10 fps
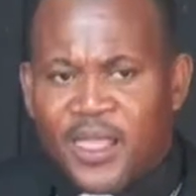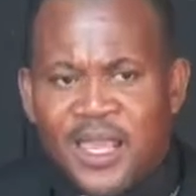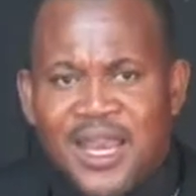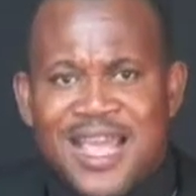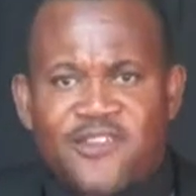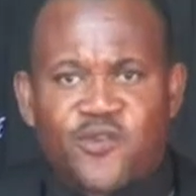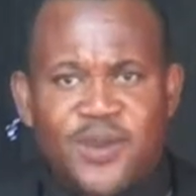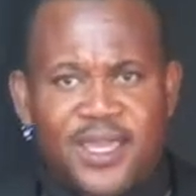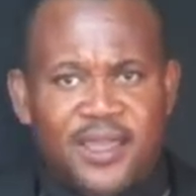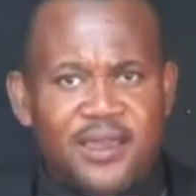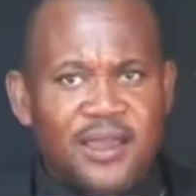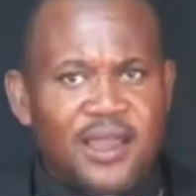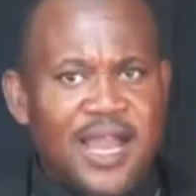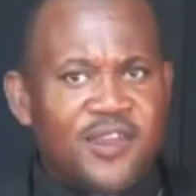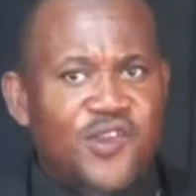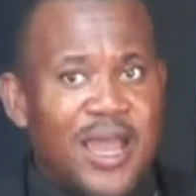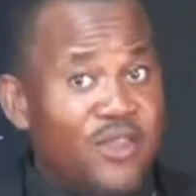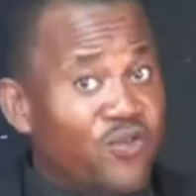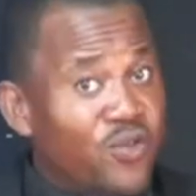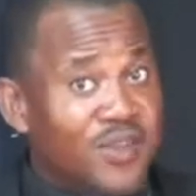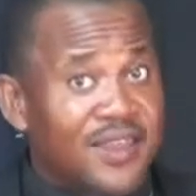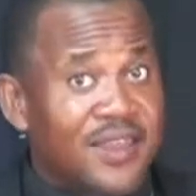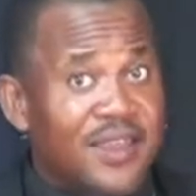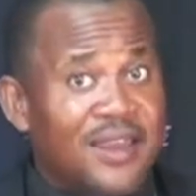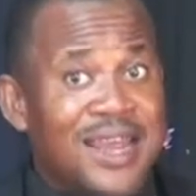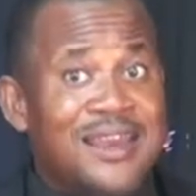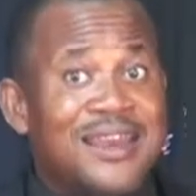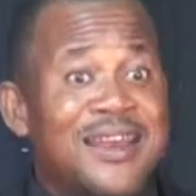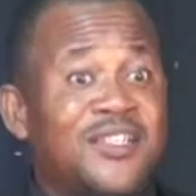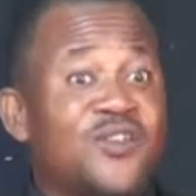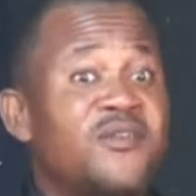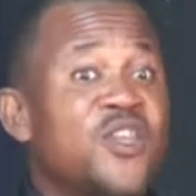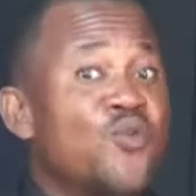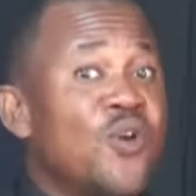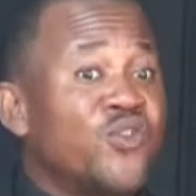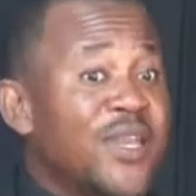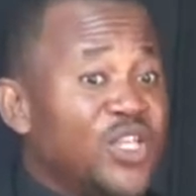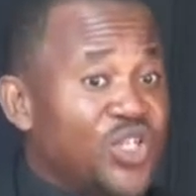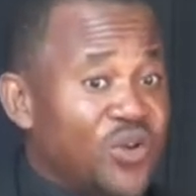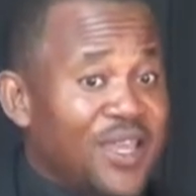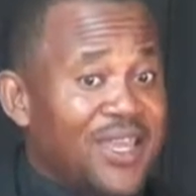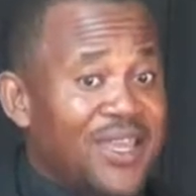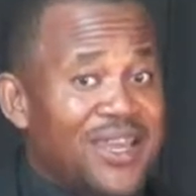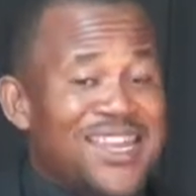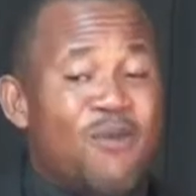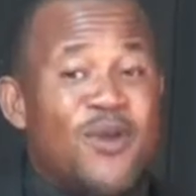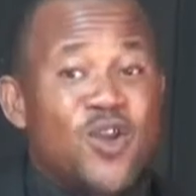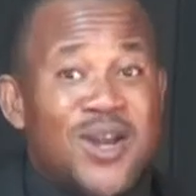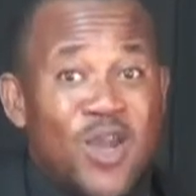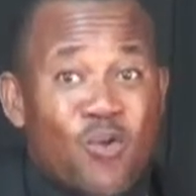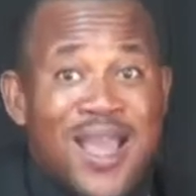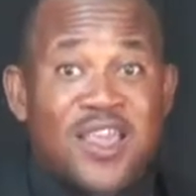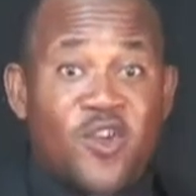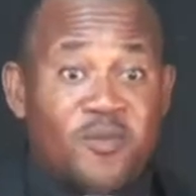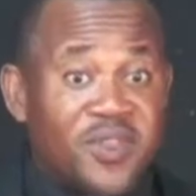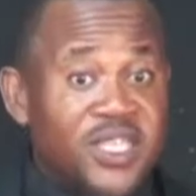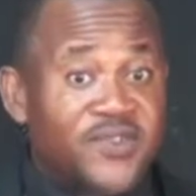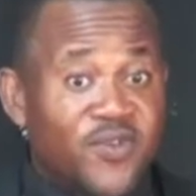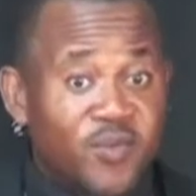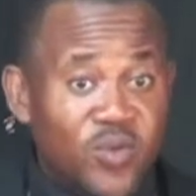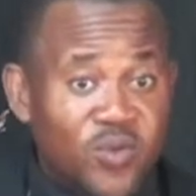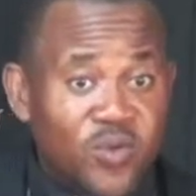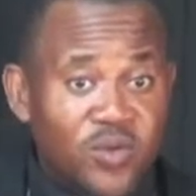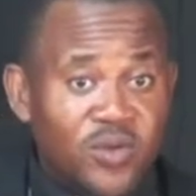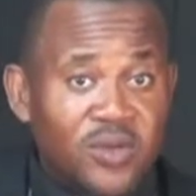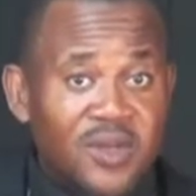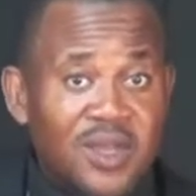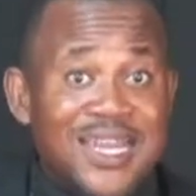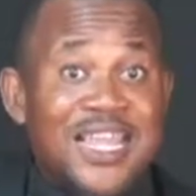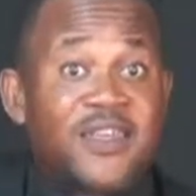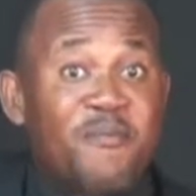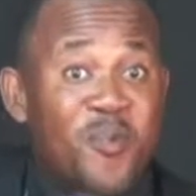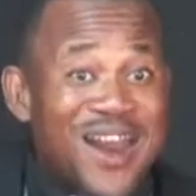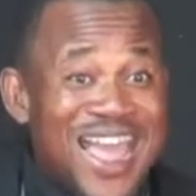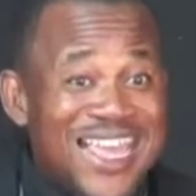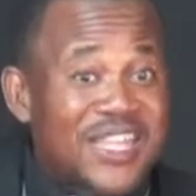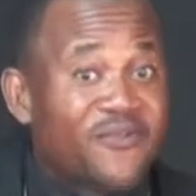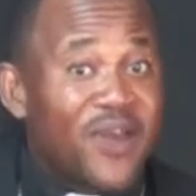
Last week, I, saw, I told us that there is nothing you want to enjoy that will not require some things from you. There's a price for